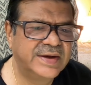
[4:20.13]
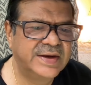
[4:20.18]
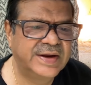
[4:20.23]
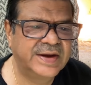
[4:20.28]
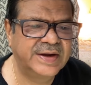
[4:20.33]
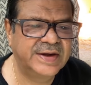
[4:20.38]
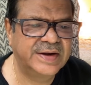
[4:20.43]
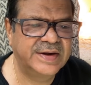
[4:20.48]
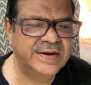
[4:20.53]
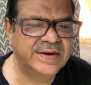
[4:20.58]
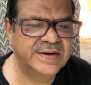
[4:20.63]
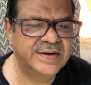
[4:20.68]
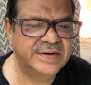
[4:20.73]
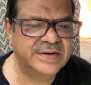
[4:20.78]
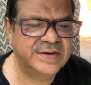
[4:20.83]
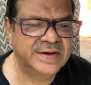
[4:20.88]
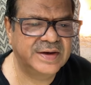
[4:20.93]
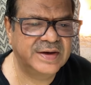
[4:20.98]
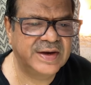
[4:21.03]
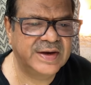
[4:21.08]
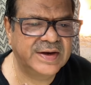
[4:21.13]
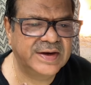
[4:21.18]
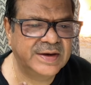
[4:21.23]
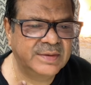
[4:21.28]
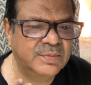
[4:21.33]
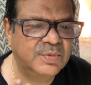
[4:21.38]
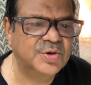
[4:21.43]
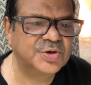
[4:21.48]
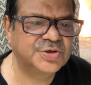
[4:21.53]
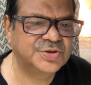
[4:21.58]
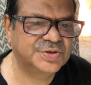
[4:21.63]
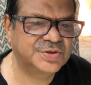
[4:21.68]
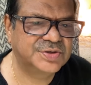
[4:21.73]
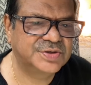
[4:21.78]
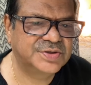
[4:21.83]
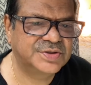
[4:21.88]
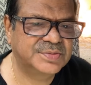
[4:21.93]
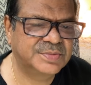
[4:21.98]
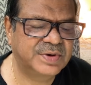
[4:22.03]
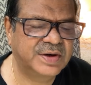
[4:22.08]
in like
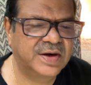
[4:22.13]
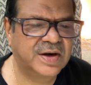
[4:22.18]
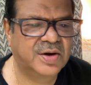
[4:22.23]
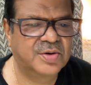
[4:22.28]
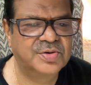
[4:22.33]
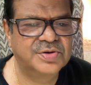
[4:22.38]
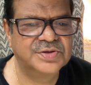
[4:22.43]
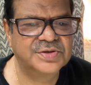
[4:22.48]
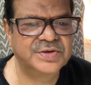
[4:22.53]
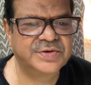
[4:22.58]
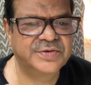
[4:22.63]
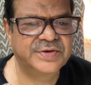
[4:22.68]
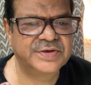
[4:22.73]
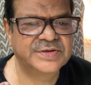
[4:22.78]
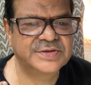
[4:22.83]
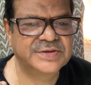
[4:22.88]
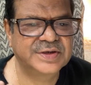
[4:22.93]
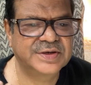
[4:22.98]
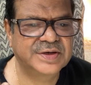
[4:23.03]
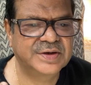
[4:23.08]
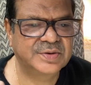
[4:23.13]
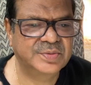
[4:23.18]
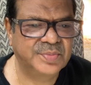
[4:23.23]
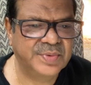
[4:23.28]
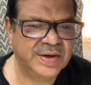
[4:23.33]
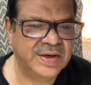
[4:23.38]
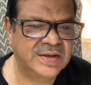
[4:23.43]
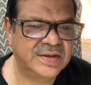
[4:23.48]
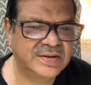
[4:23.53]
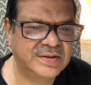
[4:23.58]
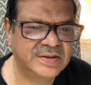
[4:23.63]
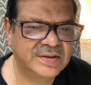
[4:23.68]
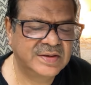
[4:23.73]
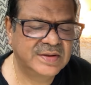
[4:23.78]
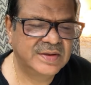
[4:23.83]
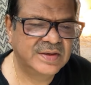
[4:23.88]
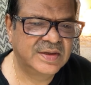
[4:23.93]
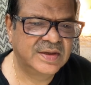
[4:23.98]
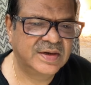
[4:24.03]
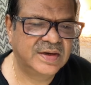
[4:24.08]
emotions, but Rahu is interested in wealth.
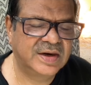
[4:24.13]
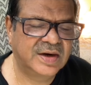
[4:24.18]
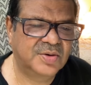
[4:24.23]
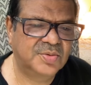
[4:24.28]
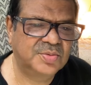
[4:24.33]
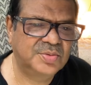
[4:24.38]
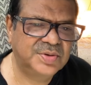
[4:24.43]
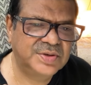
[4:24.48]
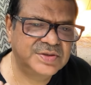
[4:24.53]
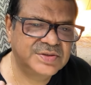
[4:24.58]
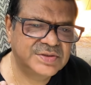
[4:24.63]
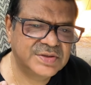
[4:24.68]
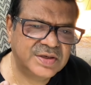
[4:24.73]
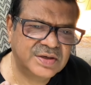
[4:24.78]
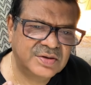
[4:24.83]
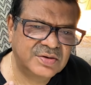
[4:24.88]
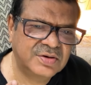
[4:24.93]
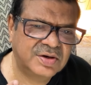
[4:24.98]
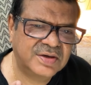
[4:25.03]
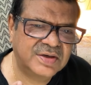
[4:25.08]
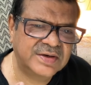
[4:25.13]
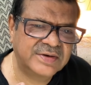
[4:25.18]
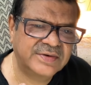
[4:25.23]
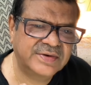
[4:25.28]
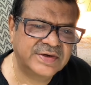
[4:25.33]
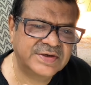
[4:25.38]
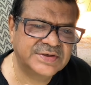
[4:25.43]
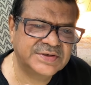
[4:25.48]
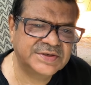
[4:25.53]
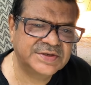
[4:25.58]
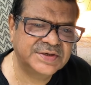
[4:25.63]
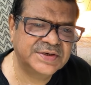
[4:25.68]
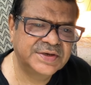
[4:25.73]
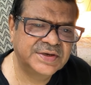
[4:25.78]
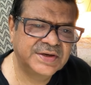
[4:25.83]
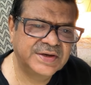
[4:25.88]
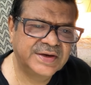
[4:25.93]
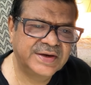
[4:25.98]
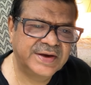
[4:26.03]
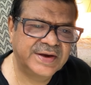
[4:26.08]
Rahu is not interested
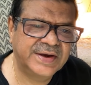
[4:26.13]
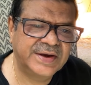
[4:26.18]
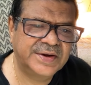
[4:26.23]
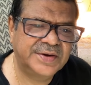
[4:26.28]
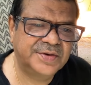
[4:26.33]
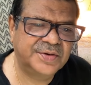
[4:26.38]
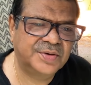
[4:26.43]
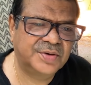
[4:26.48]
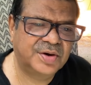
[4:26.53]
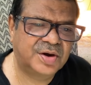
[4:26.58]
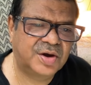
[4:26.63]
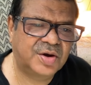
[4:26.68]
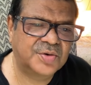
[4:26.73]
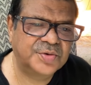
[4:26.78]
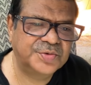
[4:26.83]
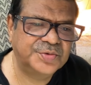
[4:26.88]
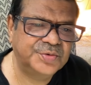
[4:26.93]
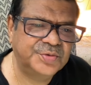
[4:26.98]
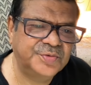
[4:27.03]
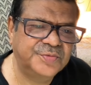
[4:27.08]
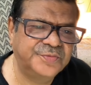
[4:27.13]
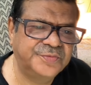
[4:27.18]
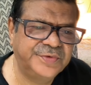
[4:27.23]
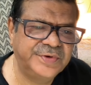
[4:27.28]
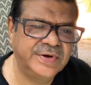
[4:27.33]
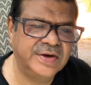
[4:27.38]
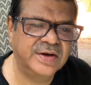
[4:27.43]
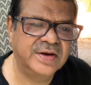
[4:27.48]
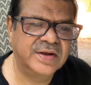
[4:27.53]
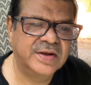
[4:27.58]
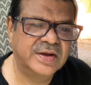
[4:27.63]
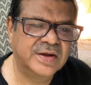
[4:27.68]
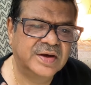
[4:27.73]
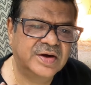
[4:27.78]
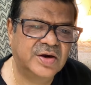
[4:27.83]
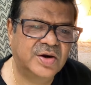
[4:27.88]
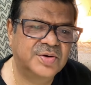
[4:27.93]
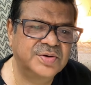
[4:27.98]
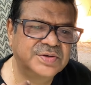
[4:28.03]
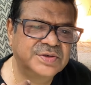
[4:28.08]
in, you know, how you feel.
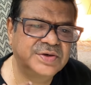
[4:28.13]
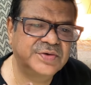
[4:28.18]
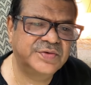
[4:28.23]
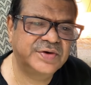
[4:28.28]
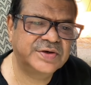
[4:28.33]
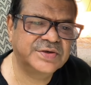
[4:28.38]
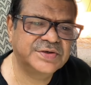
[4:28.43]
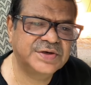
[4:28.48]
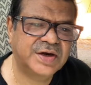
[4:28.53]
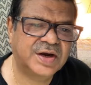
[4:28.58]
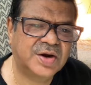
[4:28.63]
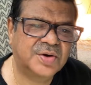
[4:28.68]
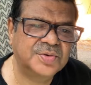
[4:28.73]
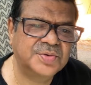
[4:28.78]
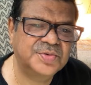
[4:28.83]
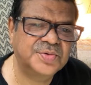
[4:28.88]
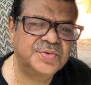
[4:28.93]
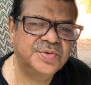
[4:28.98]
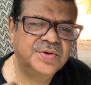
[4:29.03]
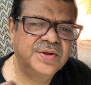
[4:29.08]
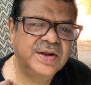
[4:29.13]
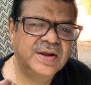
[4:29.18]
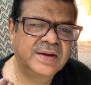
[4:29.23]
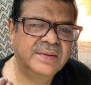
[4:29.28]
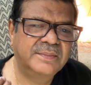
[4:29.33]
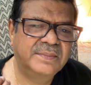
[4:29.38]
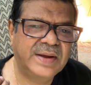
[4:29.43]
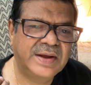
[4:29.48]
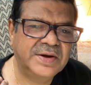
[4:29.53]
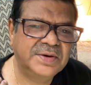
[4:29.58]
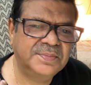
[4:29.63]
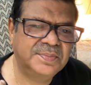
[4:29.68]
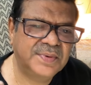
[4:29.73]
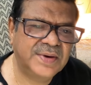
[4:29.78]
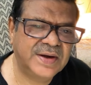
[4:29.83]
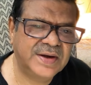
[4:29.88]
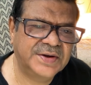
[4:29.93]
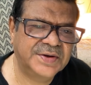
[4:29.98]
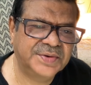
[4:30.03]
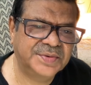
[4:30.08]
Rahu is interested how to
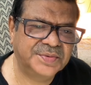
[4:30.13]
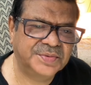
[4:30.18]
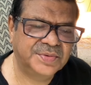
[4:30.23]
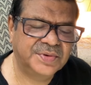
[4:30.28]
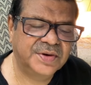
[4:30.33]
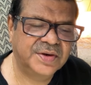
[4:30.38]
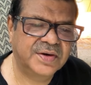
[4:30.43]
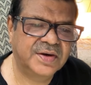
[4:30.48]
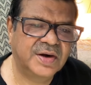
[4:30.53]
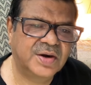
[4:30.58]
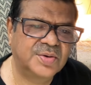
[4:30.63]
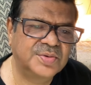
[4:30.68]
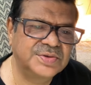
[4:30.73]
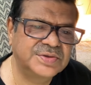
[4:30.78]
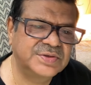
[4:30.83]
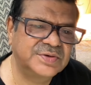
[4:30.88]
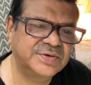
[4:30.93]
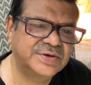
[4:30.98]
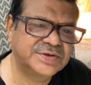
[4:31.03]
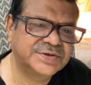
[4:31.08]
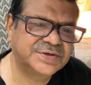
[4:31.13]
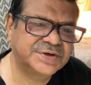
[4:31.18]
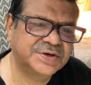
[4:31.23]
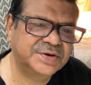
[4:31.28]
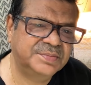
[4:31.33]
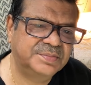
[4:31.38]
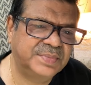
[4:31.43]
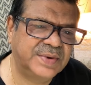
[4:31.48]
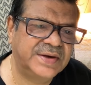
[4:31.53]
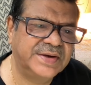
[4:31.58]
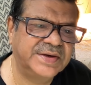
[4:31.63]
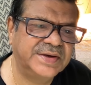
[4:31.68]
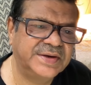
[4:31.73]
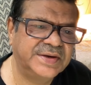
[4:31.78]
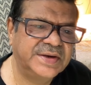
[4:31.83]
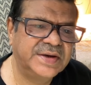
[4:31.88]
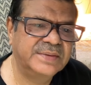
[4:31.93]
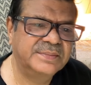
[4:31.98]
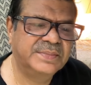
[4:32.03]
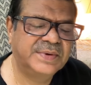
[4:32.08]
manipulate you. Rahu is interested in money,
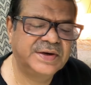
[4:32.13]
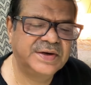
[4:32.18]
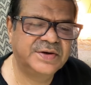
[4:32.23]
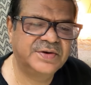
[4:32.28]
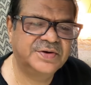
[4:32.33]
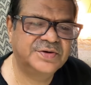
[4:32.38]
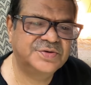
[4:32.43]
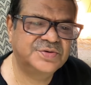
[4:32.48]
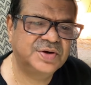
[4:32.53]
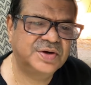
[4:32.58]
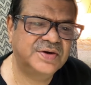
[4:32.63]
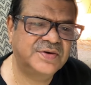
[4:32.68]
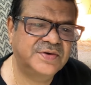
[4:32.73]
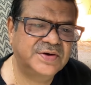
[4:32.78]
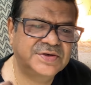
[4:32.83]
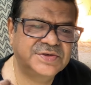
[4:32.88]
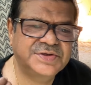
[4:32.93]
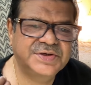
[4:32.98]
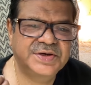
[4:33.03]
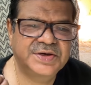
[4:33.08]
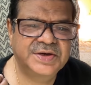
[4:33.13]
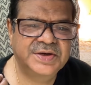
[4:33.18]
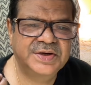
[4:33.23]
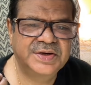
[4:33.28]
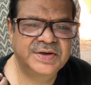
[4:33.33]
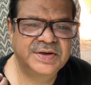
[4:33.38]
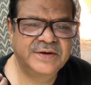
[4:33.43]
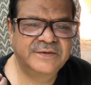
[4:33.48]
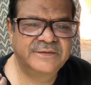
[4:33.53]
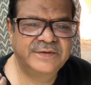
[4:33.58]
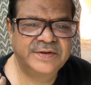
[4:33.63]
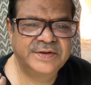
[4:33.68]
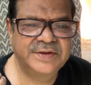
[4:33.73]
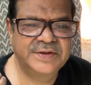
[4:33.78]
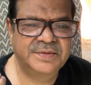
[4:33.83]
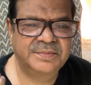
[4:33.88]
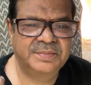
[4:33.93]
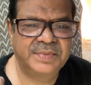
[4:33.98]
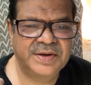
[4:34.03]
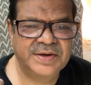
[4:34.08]
but it is not interested in whether
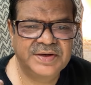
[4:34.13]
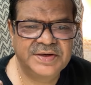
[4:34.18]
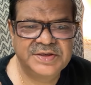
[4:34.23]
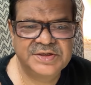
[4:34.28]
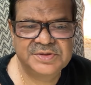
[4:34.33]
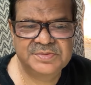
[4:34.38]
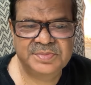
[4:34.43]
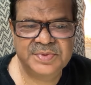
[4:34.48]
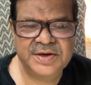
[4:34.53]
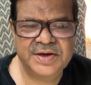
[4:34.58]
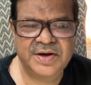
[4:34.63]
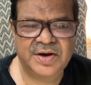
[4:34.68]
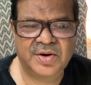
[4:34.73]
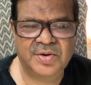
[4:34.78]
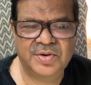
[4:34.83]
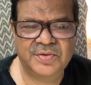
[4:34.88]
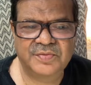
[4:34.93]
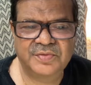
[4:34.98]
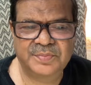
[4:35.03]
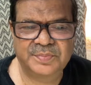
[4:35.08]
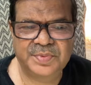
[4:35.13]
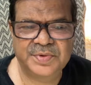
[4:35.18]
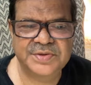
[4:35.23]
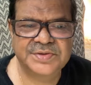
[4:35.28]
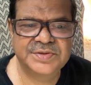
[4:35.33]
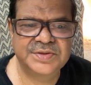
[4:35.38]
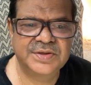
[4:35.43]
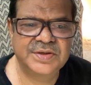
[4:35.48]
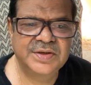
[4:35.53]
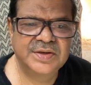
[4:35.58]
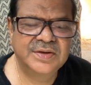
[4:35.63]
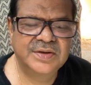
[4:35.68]
the money is made out of a person